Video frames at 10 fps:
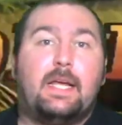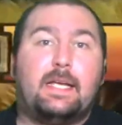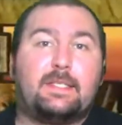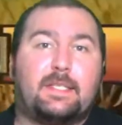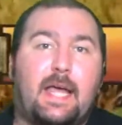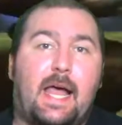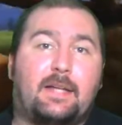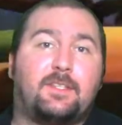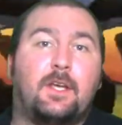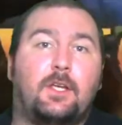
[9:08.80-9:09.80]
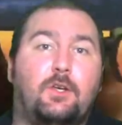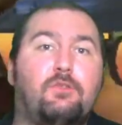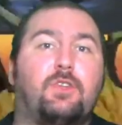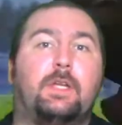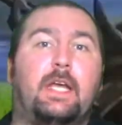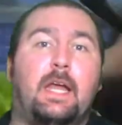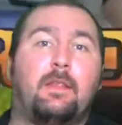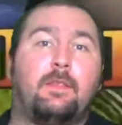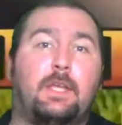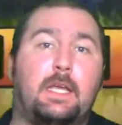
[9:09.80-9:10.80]
is that usually
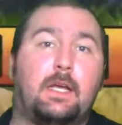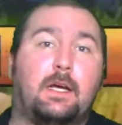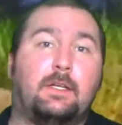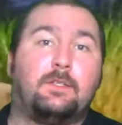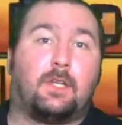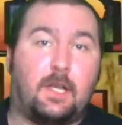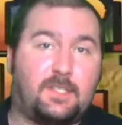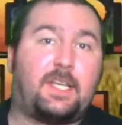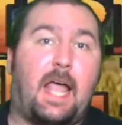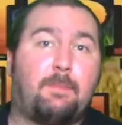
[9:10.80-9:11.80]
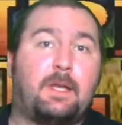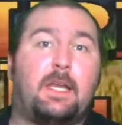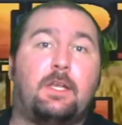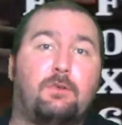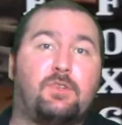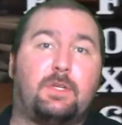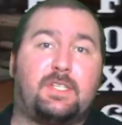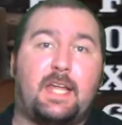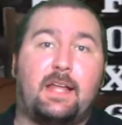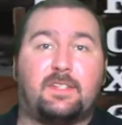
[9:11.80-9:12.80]
in the deluxe cabinet, it usually
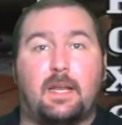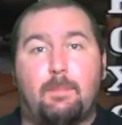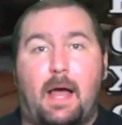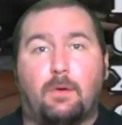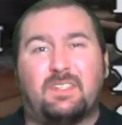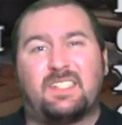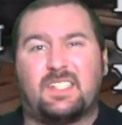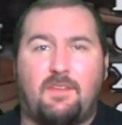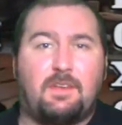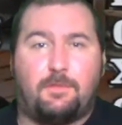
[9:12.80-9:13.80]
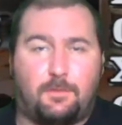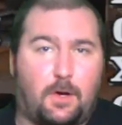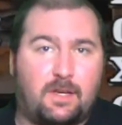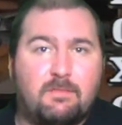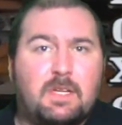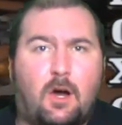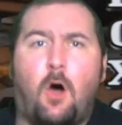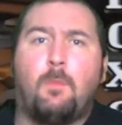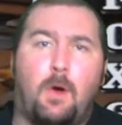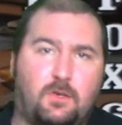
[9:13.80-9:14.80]
stands at about 7 foot,
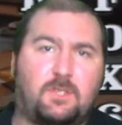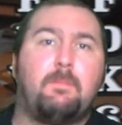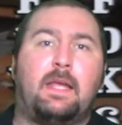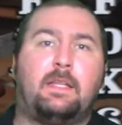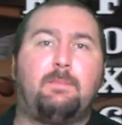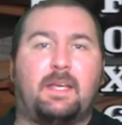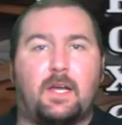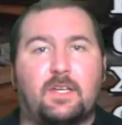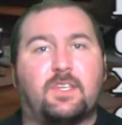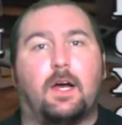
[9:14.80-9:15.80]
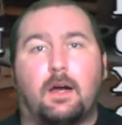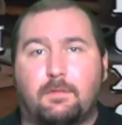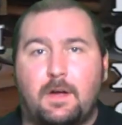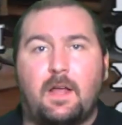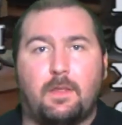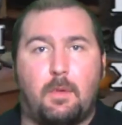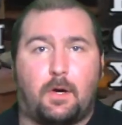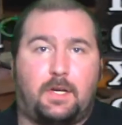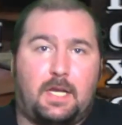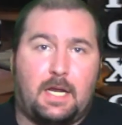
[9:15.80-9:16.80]
almost, mainly because of the
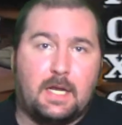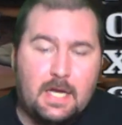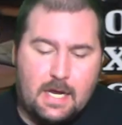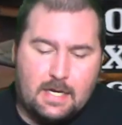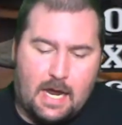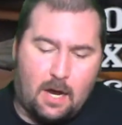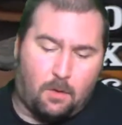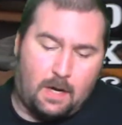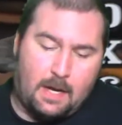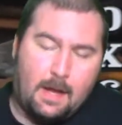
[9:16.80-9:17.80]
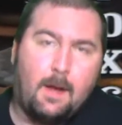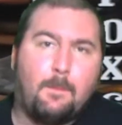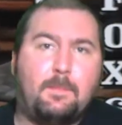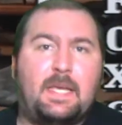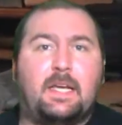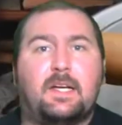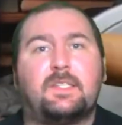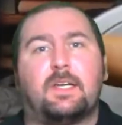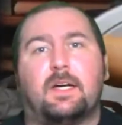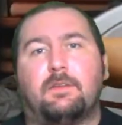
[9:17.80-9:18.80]
marquee. Now,
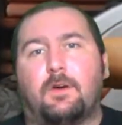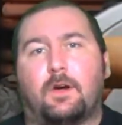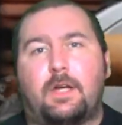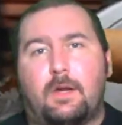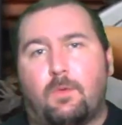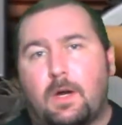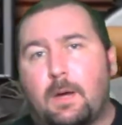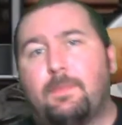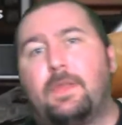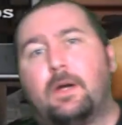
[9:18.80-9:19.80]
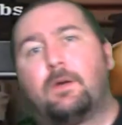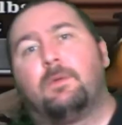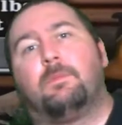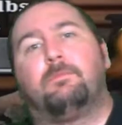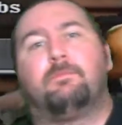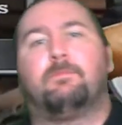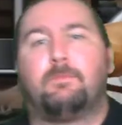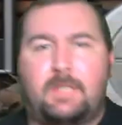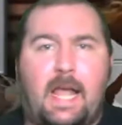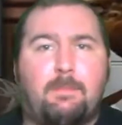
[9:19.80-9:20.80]
because of Arcade 1-Up, their
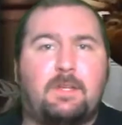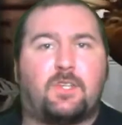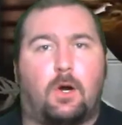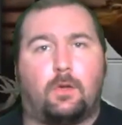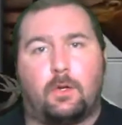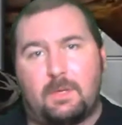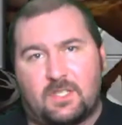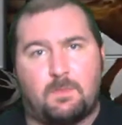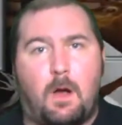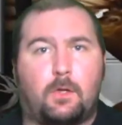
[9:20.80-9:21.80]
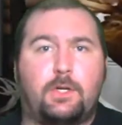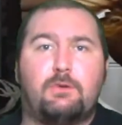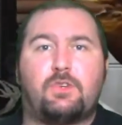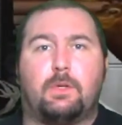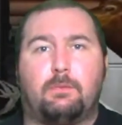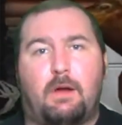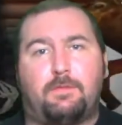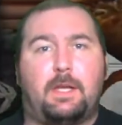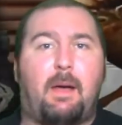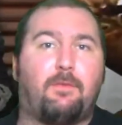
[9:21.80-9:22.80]
cabinets are a little bit smaller, usually
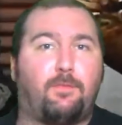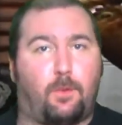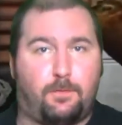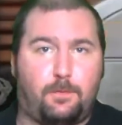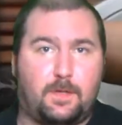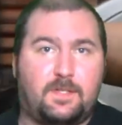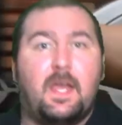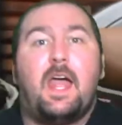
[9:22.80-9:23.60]
roughly about 4 foot,